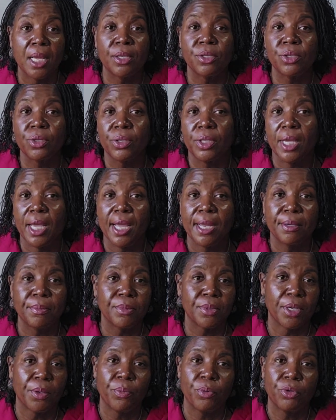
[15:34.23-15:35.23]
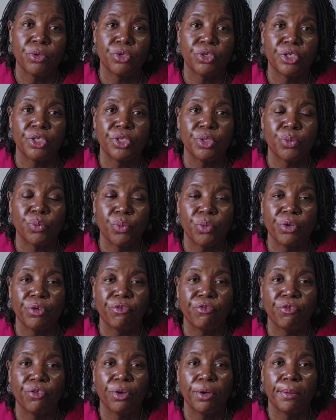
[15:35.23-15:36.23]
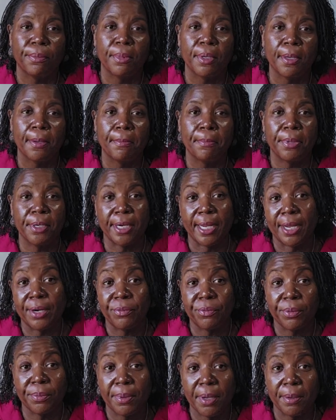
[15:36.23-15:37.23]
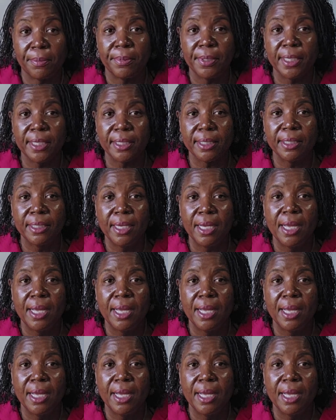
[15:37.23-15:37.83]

So the items I purchased were from Banana Republic,